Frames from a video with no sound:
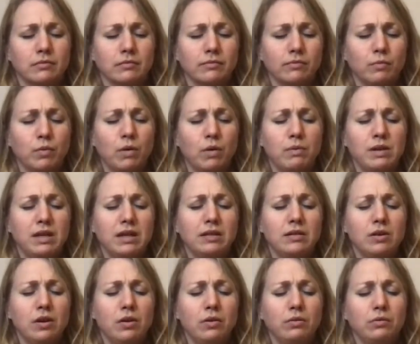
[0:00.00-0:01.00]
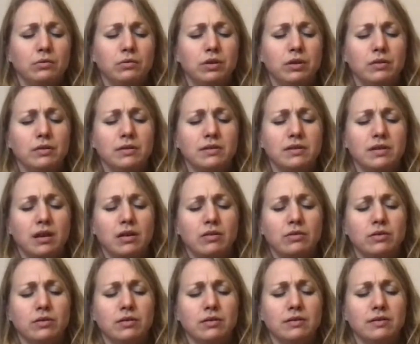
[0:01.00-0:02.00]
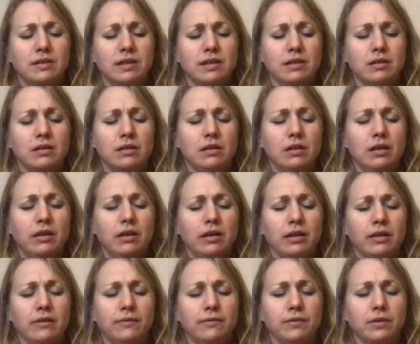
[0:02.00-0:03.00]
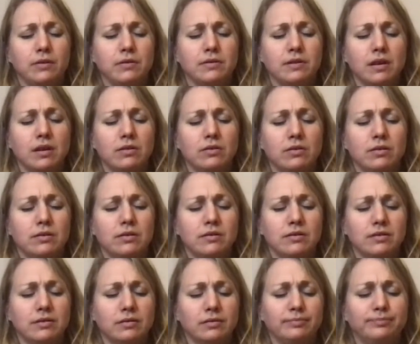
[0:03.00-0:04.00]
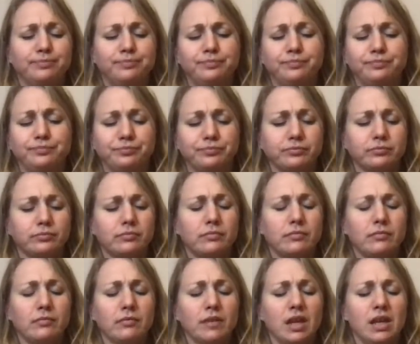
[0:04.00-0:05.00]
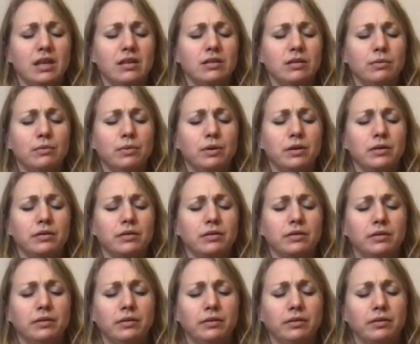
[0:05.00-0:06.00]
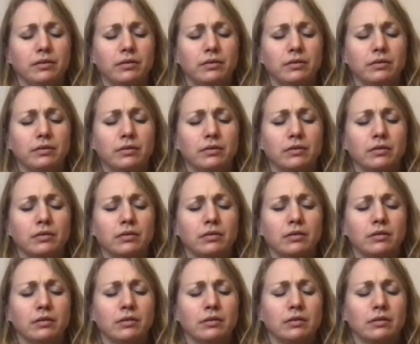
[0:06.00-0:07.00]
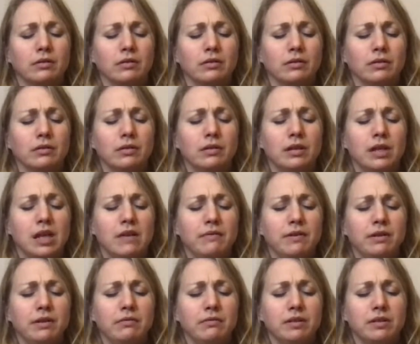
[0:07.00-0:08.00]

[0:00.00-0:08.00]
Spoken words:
where we can hold those others in our life, those others in the world, with loving